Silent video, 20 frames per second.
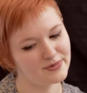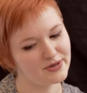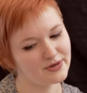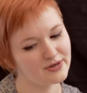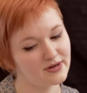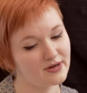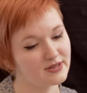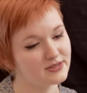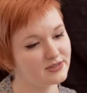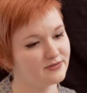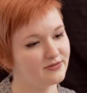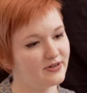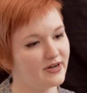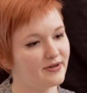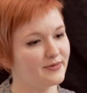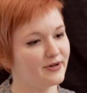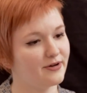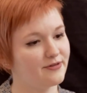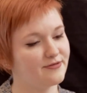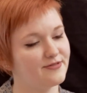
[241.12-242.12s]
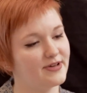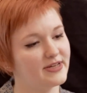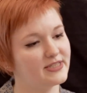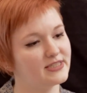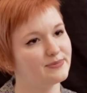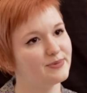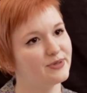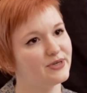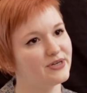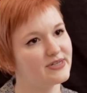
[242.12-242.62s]
You can also find me on
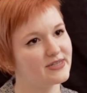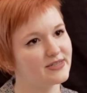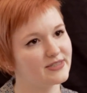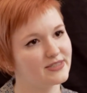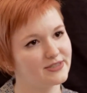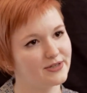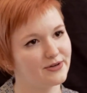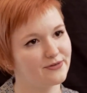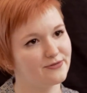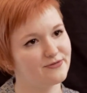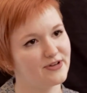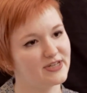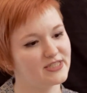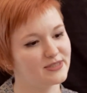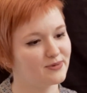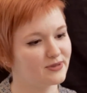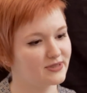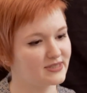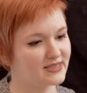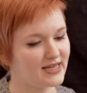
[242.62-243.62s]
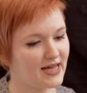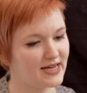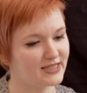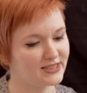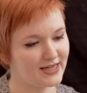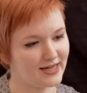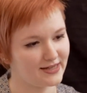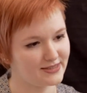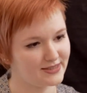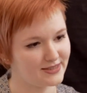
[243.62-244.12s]
Facebook, so
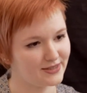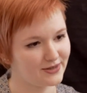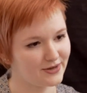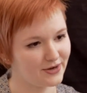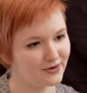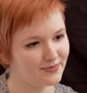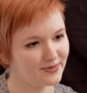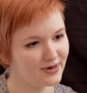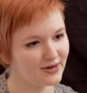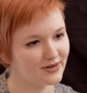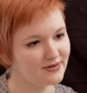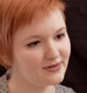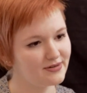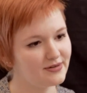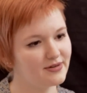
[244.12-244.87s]
Facebook/Ketzia Kobrah,